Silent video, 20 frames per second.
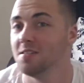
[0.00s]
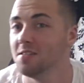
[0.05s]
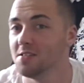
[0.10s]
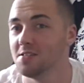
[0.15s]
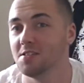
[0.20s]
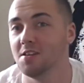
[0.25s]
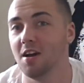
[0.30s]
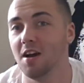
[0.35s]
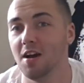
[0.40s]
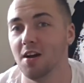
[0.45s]

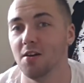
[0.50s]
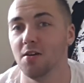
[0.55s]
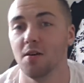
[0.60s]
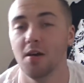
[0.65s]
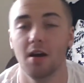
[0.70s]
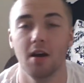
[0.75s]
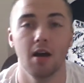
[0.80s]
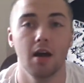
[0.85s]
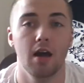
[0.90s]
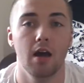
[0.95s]
So
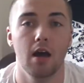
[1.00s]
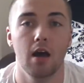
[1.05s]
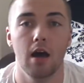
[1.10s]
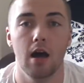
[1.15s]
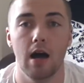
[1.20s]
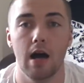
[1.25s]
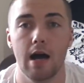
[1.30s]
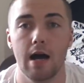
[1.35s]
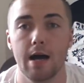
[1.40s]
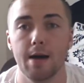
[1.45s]

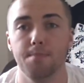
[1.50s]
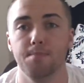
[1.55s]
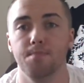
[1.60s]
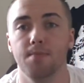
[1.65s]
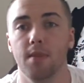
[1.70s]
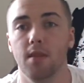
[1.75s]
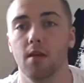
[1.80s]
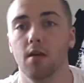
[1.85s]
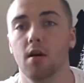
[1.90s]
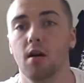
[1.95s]

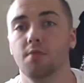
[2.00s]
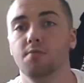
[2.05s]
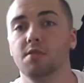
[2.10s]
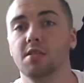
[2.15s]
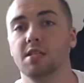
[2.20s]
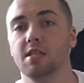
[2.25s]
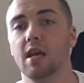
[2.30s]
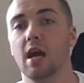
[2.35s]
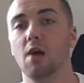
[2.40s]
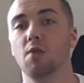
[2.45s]
I've
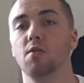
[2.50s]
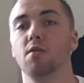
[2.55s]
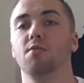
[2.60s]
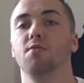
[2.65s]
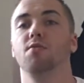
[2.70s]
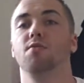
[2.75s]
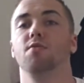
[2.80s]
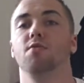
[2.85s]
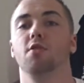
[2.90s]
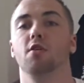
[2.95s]
scoured
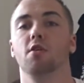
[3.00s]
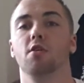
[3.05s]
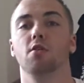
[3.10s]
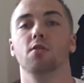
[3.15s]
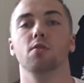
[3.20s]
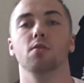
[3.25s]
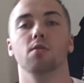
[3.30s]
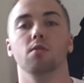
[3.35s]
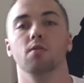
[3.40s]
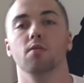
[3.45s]

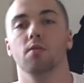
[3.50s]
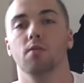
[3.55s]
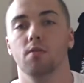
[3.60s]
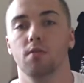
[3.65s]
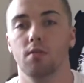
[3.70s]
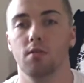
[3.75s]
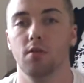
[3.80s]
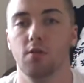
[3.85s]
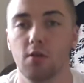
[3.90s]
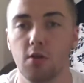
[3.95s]
through
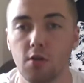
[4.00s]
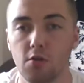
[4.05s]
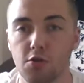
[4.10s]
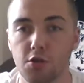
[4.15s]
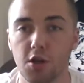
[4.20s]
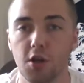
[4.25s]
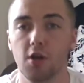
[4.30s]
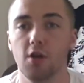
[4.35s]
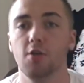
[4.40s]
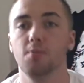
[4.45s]

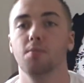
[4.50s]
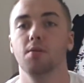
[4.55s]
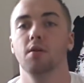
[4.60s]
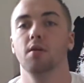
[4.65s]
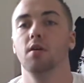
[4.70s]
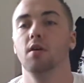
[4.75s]
YouTube,